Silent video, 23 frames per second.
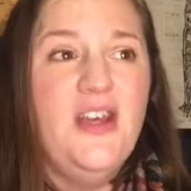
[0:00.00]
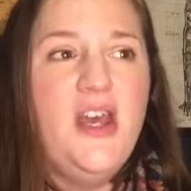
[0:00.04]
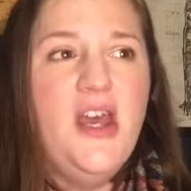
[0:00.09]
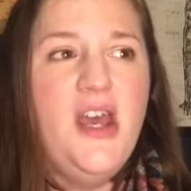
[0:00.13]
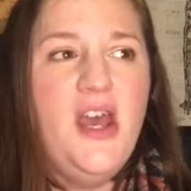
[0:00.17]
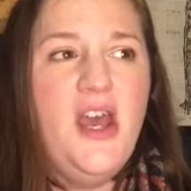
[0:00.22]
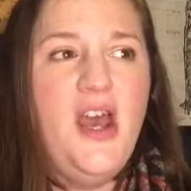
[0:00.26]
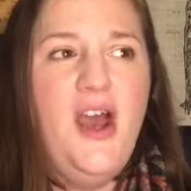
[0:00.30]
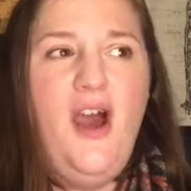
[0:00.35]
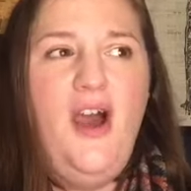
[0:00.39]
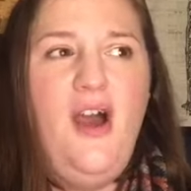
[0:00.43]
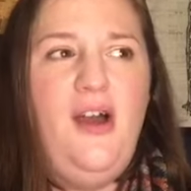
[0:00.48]

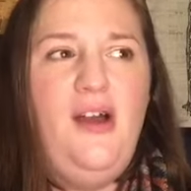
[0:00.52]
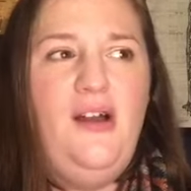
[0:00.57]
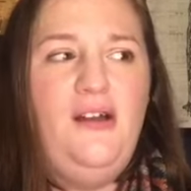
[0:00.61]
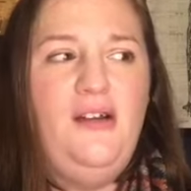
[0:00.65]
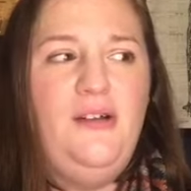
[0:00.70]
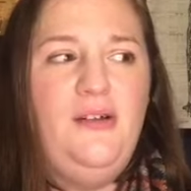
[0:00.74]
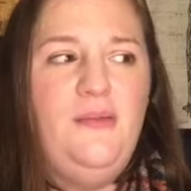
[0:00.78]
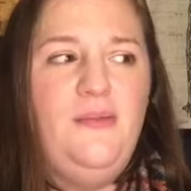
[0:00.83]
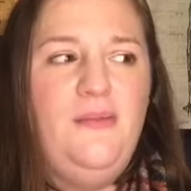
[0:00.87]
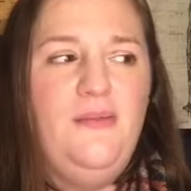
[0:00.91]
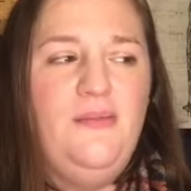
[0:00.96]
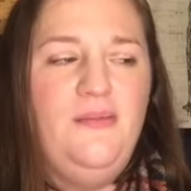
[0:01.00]

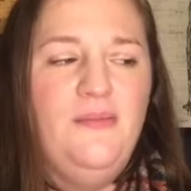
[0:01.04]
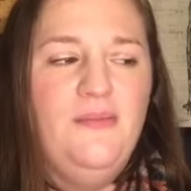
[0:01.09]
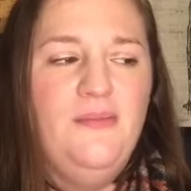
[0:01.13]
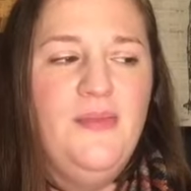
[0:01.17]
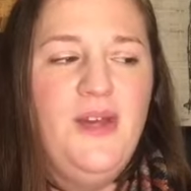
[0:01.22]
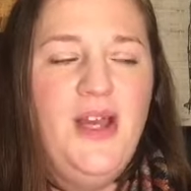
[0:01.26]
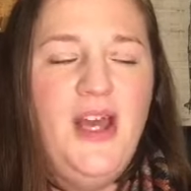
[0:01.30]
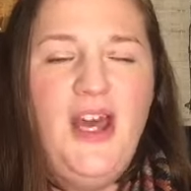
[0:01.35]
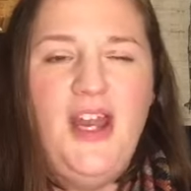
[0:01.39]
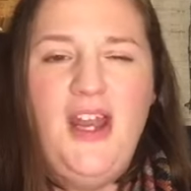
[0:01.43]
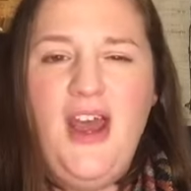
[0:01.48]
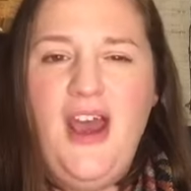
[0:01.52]
um,
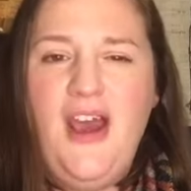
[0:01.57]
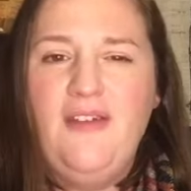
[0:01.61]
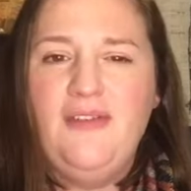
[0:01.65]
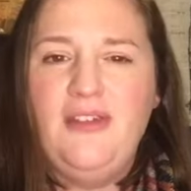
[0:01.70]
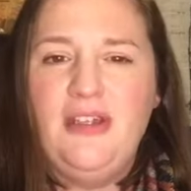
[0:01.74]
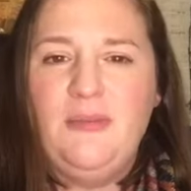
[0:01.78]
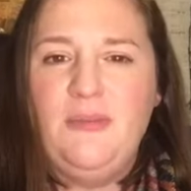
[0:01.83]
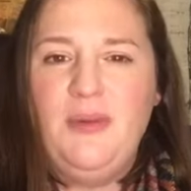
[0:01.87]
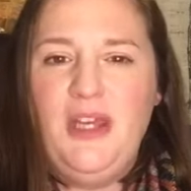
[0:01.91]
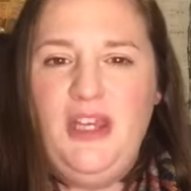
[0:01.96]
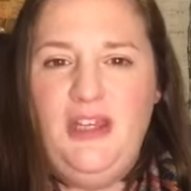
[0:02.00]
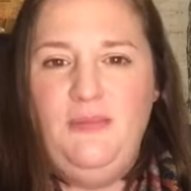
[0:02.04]
and having
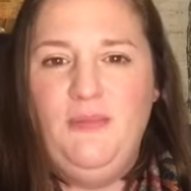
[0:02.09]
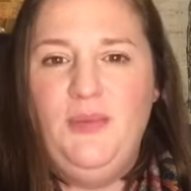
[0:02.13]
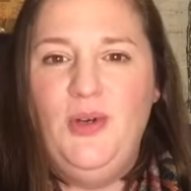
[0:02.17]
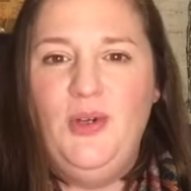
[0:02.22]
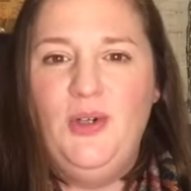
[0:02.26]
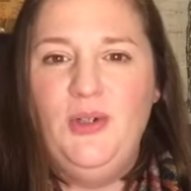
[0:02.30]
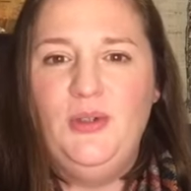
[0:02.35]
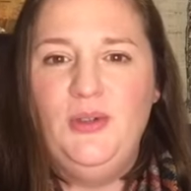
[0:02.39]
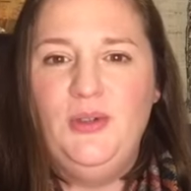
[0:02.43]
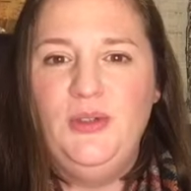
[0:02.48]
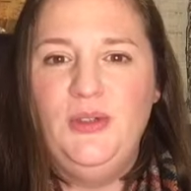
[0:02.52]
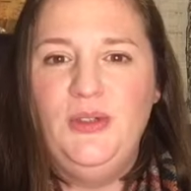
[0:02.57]

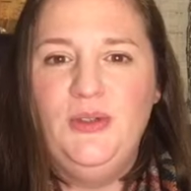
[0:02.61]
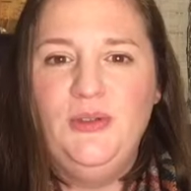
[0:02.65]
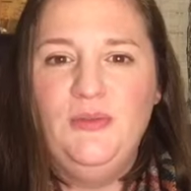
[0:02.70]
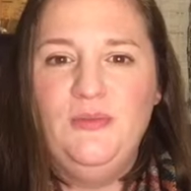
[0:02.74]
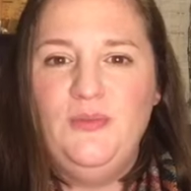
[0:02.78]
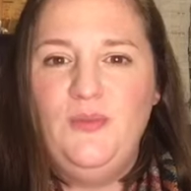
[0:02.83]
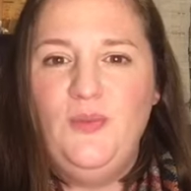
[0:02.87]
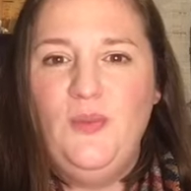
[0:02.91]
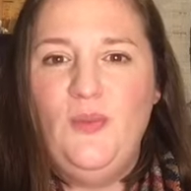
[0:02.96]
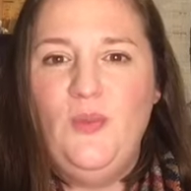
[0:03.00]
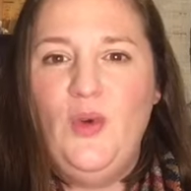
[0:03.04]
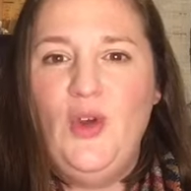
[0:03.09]
people
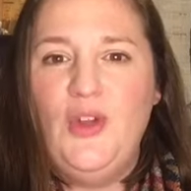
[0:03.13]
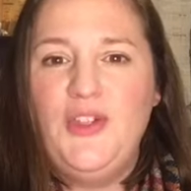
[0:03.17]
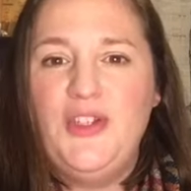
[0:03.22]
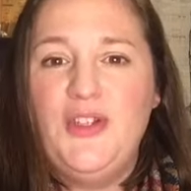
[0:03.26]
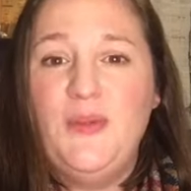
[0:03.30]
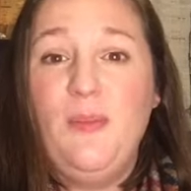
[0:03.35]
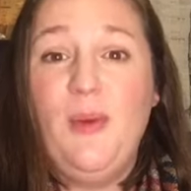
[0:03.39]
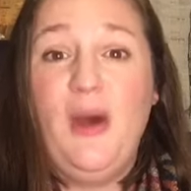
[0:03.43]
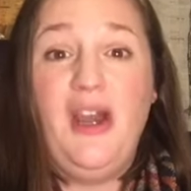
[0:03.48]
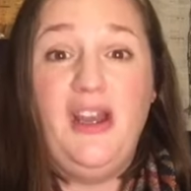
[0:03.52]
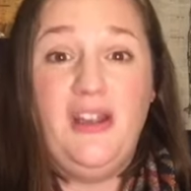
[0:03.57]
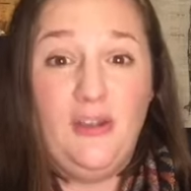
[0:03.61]
want to
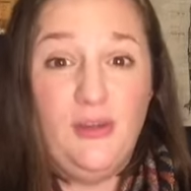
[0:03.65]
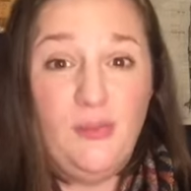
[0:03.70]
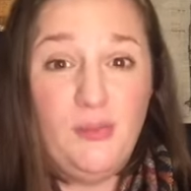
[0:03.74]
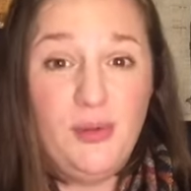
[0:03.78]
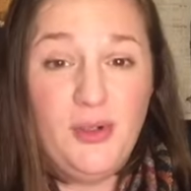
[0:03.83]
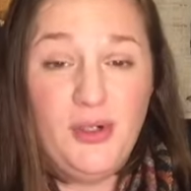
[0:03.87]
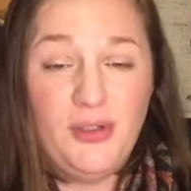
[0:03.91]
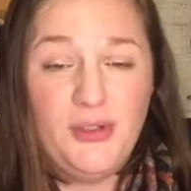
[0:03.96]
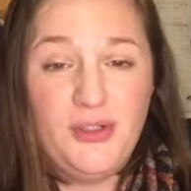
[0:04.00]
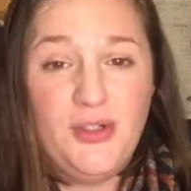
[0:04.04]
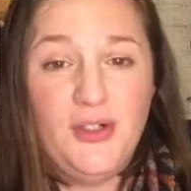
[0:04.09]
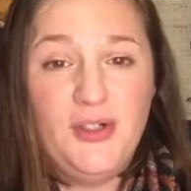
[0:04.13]
buy your
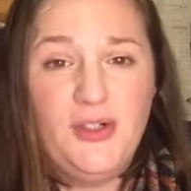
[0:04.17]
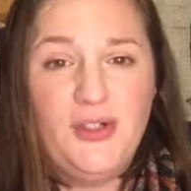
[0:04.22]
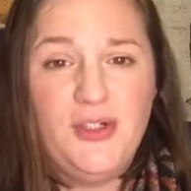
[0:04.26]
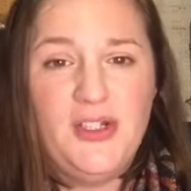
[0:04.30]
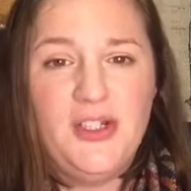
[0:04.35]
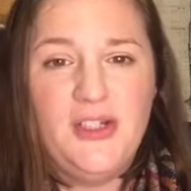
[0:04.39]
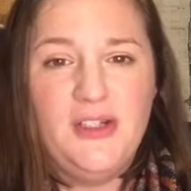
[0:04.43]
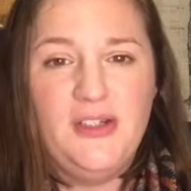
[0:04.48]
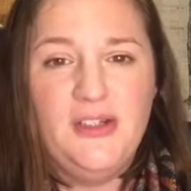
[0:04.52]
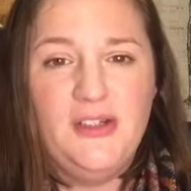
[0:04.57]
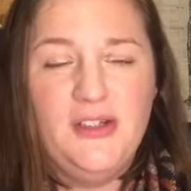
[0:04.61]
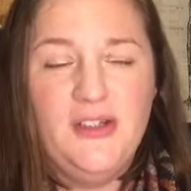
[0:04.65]
product
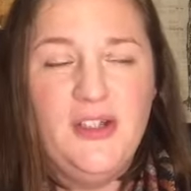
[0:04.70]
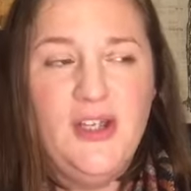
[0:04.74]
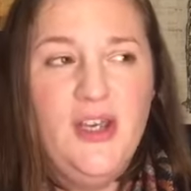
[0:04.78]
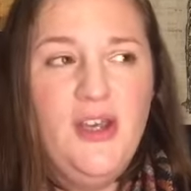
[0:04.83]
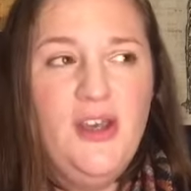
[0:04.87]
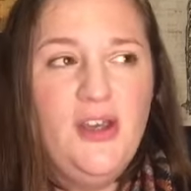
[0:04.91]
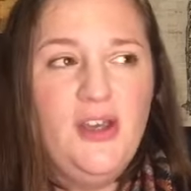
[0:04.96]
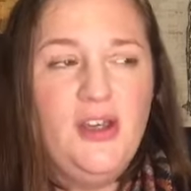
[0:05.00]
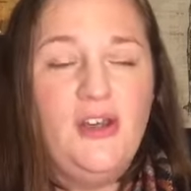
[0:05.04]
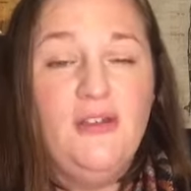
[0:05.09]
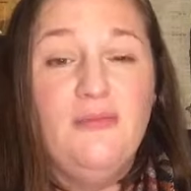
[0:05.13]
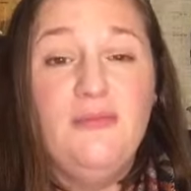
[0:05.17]
and
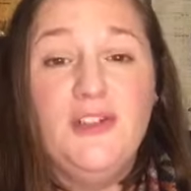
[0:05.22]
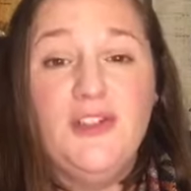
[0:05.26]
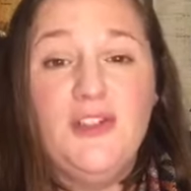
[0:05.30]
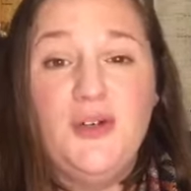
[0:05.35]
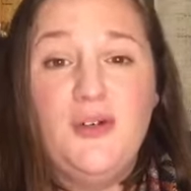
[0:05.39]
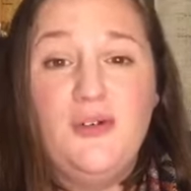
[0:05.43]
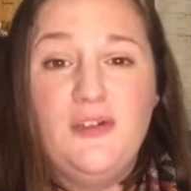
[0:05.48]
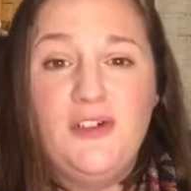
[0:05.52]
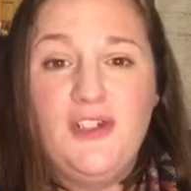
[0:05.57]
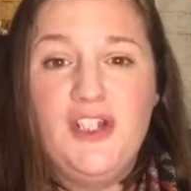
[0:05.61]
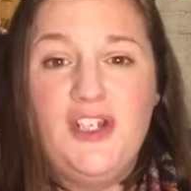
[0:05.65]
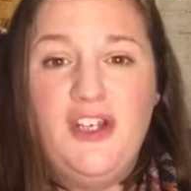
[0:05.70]
come and
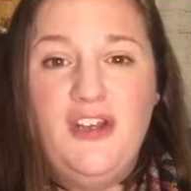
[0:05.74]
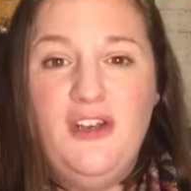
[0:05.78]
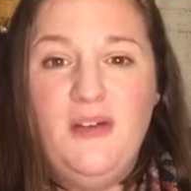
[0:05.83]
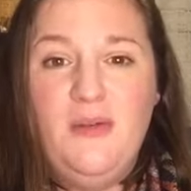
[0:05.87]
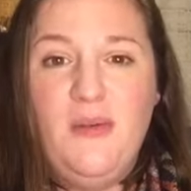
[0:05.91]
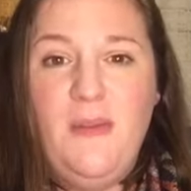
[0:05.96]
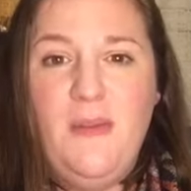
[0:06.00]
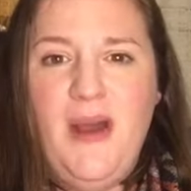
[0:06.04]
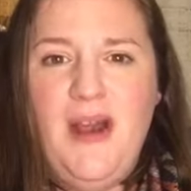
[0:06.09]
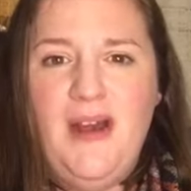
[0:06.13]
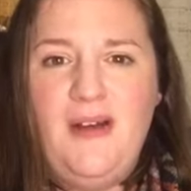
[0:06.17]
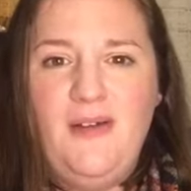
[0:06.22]
talk to you
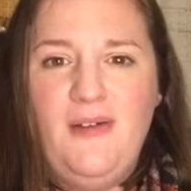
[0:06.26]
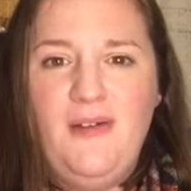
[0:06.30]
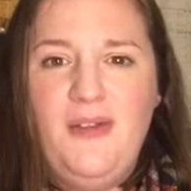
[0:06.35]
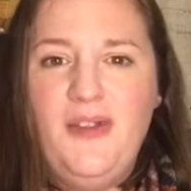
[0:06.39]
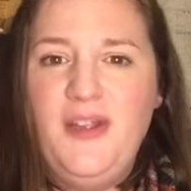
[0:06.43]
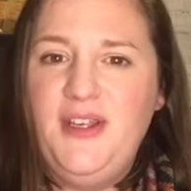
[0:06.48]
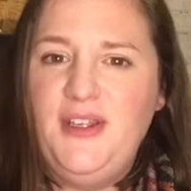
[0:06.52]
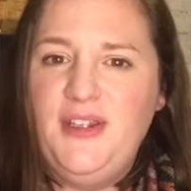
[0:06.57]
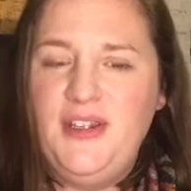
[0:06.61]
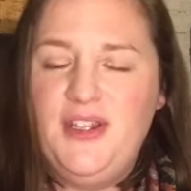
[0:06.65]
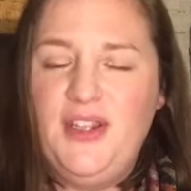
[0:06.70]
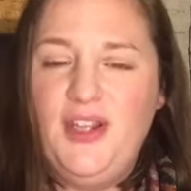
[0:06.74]
about
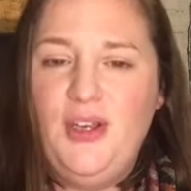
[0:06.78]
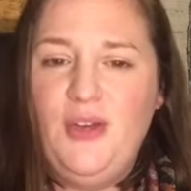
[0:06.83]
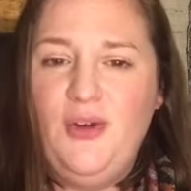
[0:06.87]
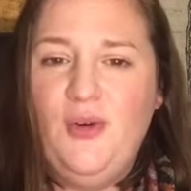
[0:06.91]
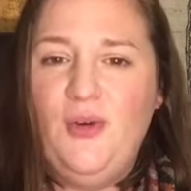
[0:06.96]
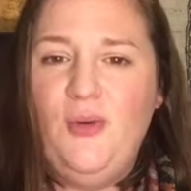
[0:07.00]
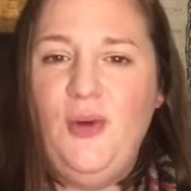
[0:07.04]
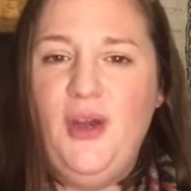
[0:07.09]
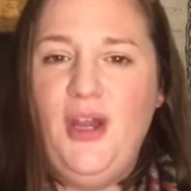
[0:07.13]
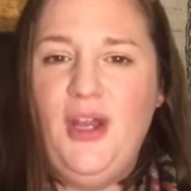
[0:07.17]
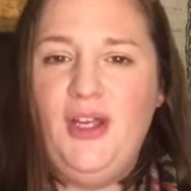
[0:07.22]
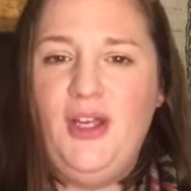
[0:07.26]
things that you're
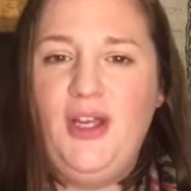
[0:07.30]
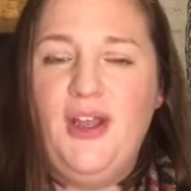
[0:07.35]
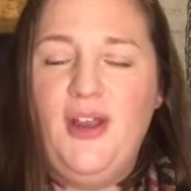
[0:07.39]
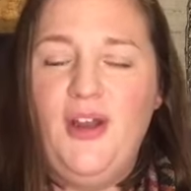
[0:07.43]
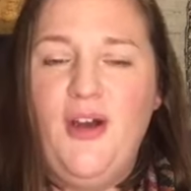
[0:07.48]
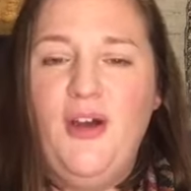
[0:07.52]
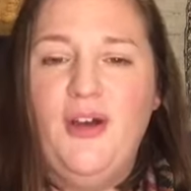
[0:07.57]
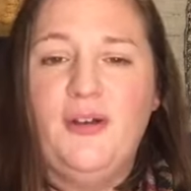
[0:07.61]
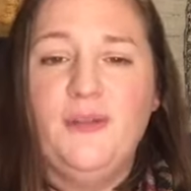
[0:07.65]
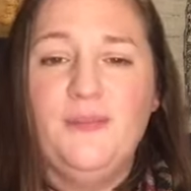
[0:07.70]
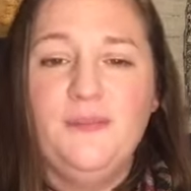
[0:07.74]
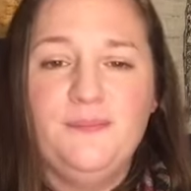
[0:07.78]
working
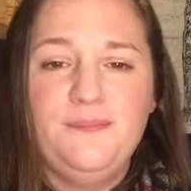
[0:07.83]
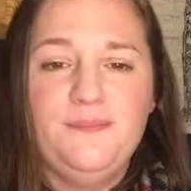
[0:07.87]
on.